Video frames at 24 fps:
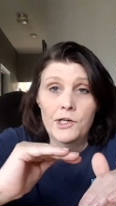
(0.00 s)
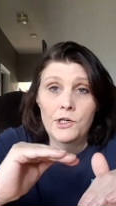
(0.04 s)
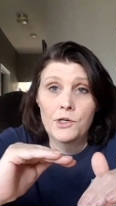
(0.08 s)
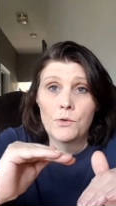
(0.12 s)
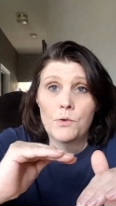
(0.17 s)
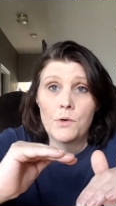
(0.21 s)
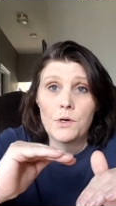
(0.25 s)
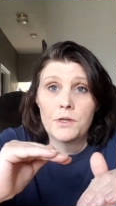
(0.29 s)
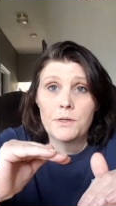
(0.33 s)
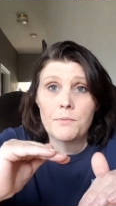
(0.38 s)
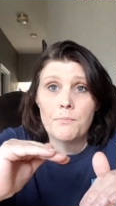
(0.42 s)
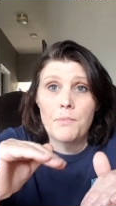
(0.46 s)
You
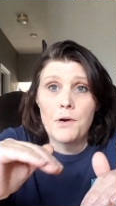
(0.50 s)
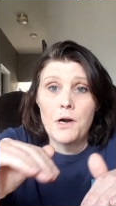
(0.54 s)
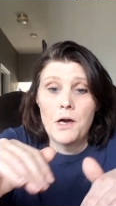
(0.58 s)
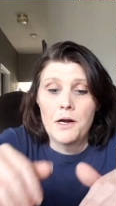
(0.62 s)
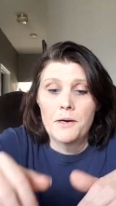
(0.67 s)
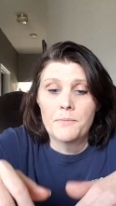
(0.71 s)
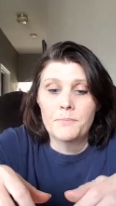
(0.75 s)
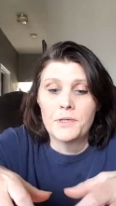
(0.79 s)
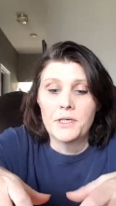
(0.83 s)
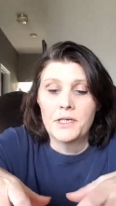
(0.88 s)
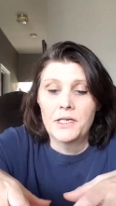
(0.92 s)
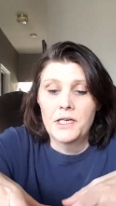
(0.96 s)
don't want the
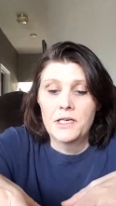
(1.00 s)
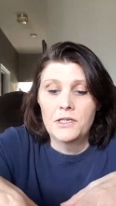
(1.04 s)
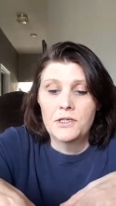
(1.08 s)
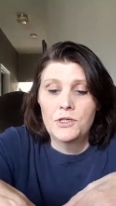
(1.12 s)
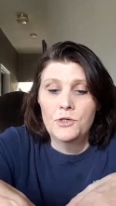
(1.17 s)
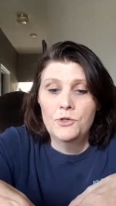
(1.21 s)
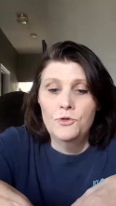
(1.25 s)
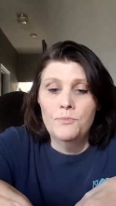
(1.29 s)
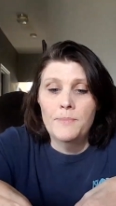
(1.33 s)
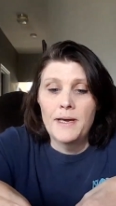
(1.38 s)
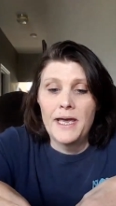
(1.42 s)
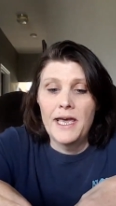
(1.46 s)
bottom to get
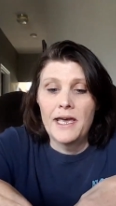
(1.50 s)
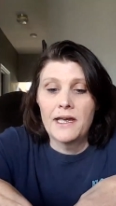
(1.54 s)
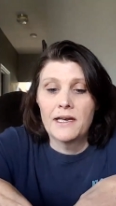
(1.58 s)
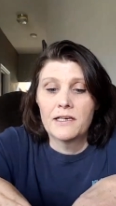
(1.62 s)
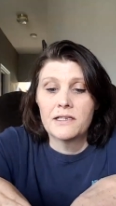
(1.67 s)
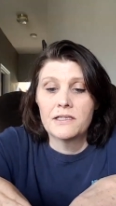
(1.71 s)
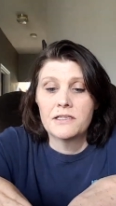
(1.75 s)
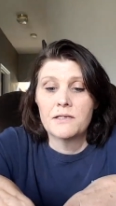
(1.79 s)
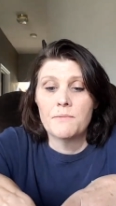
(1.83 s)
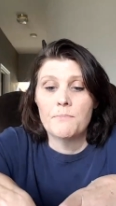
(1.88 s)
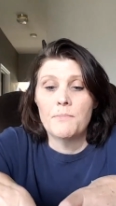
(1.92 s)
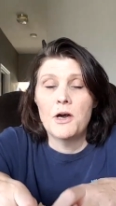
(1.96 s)
too bad
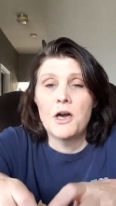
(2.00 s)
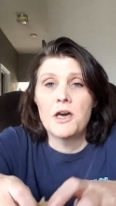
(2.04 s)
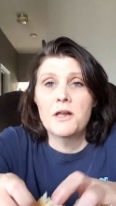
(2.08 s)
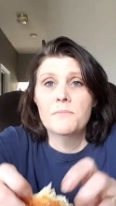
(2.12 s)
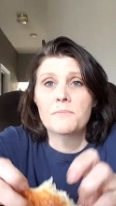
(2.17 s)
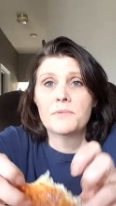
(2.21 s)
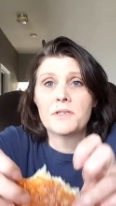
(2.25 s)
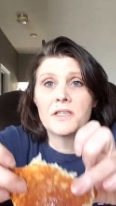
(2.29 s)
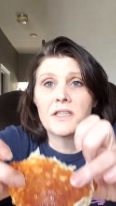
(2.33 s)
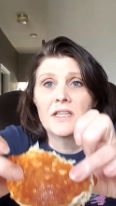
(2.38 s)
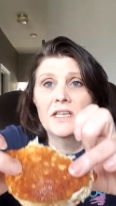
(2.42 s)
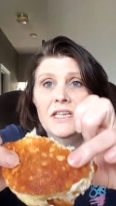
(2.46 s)
because the
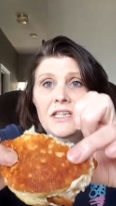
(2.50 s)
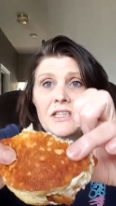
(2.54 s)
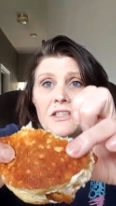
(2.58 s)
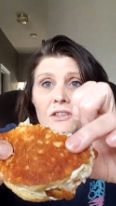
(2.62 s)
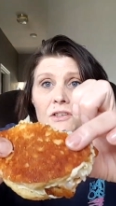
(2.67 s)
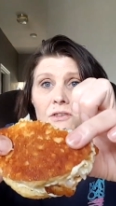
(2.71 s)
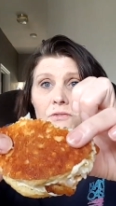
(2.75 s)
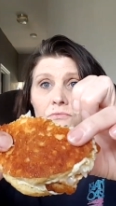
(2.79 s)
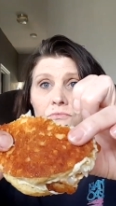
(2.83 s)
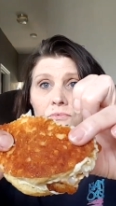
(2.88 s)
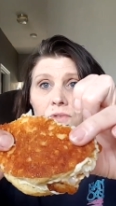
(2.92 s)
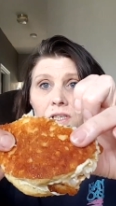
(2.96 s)
bottoms of these
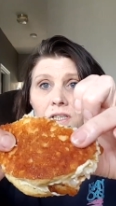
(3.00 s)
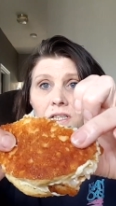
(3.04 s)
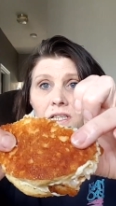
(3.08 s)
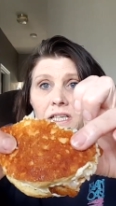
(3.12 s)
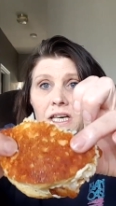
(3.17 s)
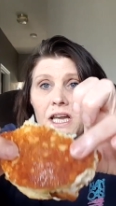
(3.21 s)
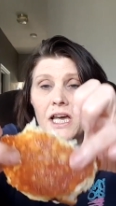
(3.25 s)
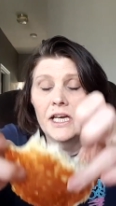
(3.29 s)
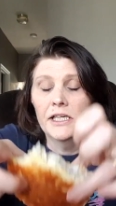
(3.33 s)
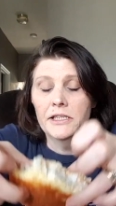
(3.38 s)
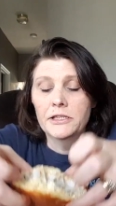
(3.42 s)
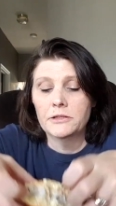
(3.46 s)
look really
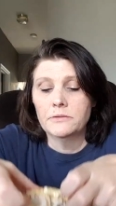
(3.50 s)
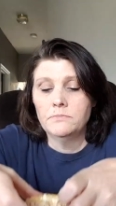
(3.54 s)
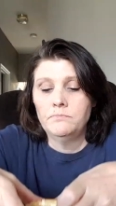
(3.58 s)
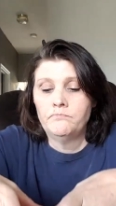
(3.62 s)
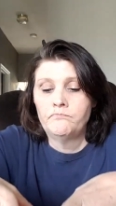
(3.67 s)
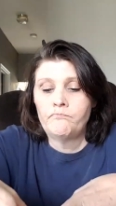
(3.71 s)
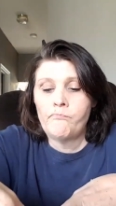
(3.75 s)
nice.